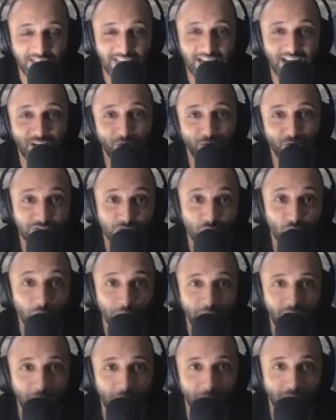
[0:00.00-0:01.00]
This guy is
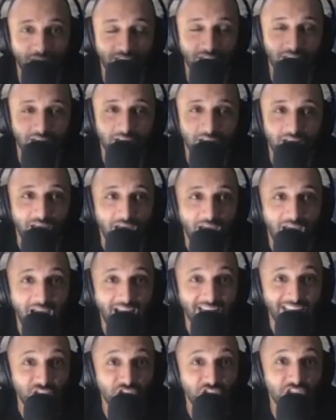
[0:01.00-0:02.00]
called Muhammad.
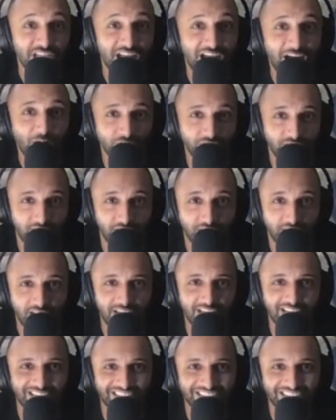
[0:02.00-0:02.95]
And he shouted at